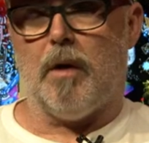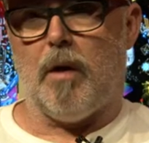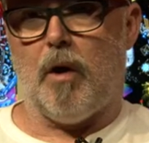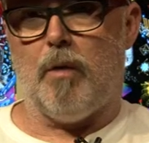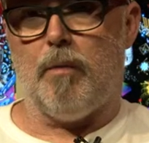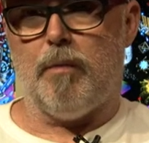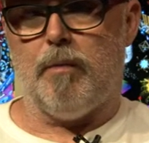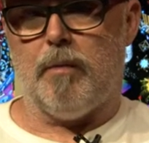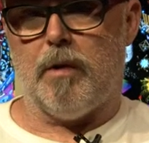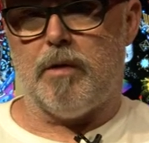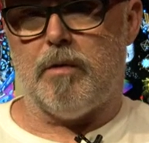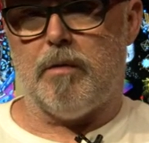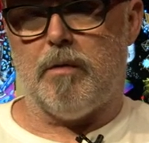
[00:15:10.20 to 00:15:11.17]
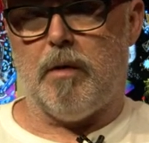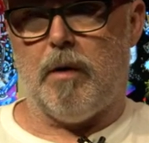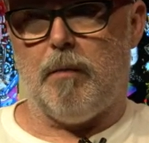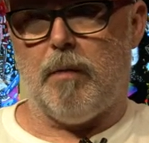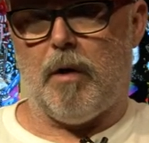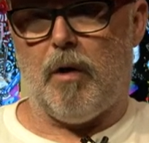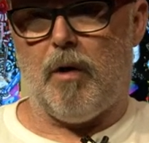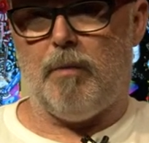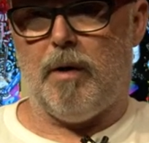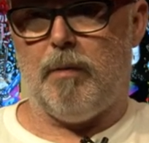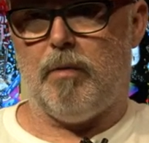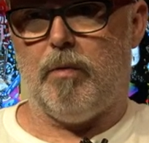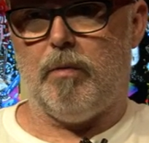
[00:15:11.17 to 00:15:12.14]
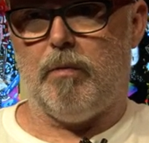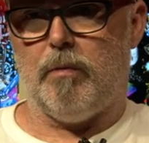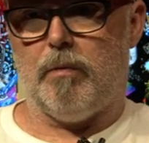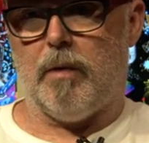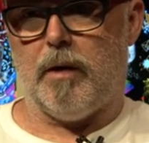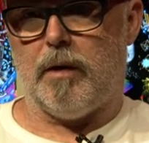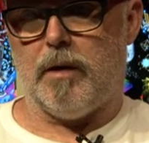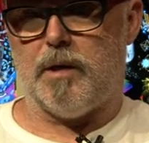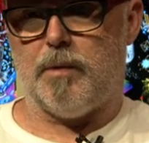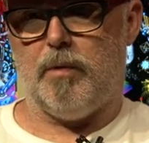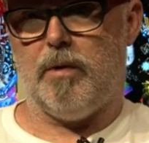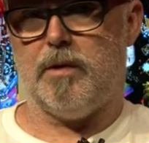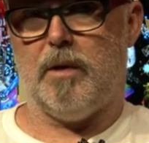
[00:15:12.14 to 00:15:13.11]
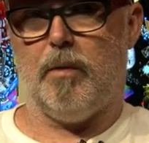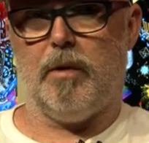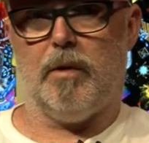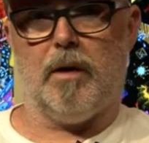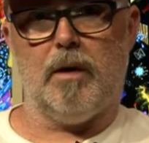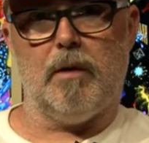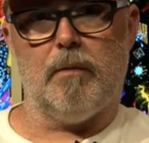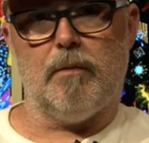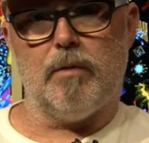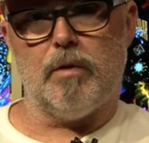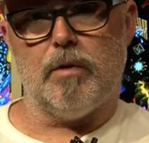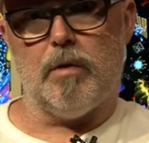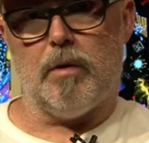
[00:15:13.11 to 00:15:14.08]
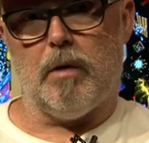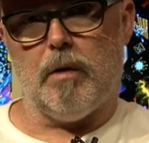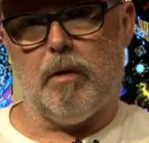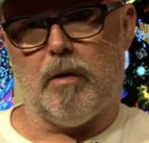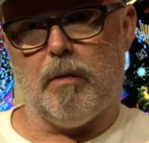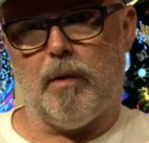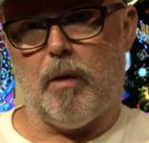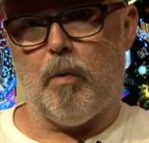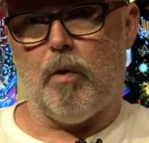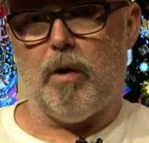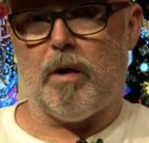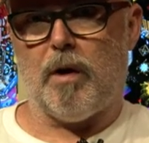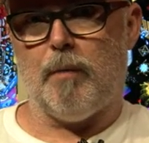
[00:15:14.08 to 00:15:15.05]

I hope it, and I hope people like experience that when they look at my work.